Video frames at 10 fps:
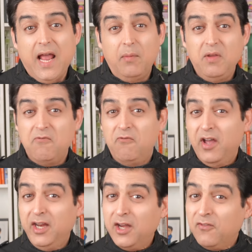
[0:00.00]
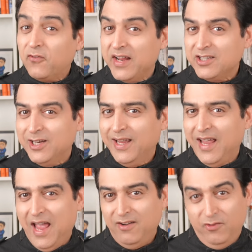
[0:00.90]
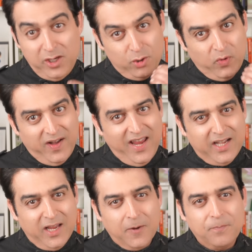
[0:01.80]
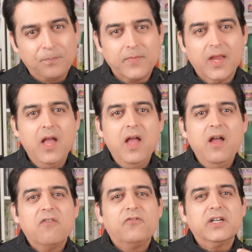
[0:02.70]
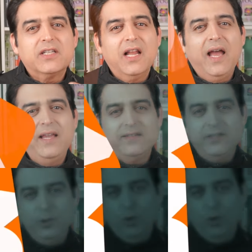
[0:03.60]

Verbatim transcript: can be very refreshing and rejuvenating. Fertilize